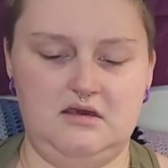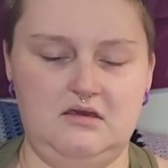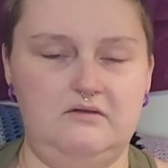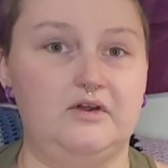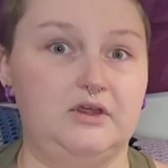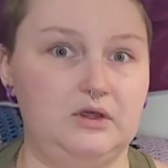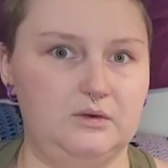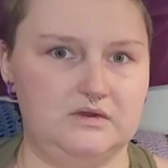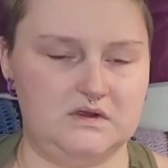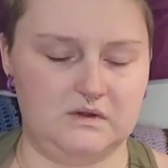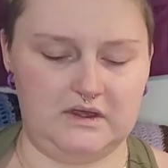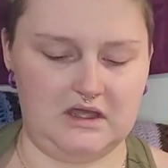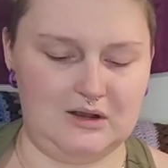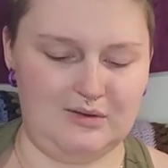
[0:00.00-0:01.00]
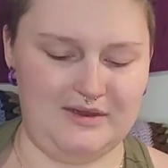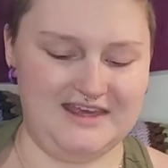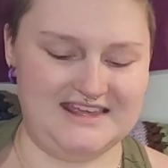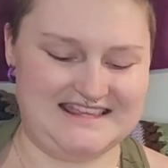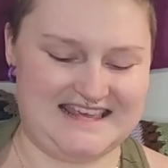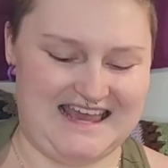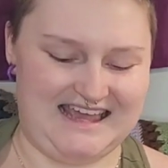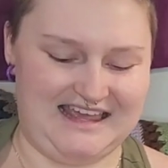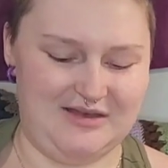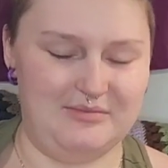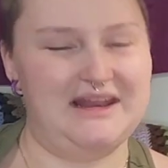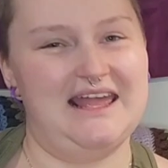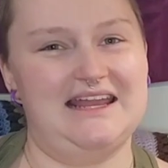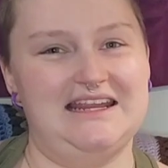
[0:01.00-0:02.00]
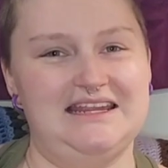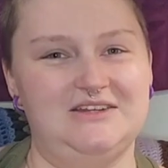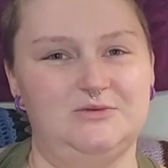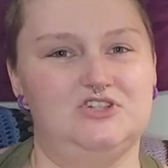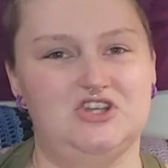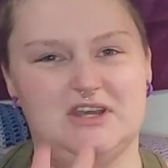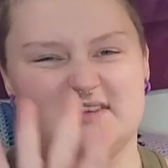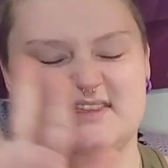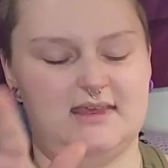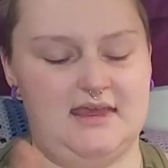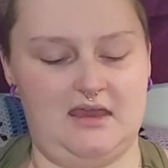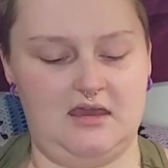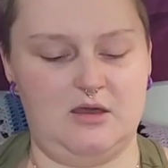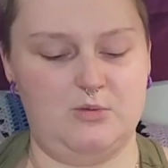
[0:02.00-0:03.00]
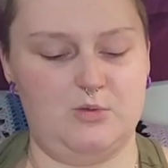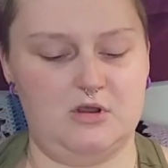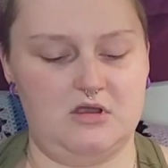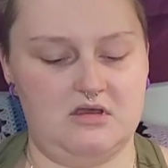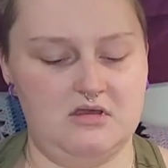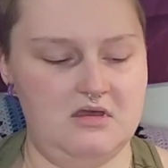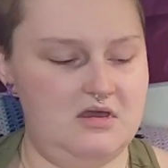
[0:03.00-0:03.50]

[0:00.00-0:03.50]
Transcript: For you, it's only going to be a second, but I need to adjust the camera,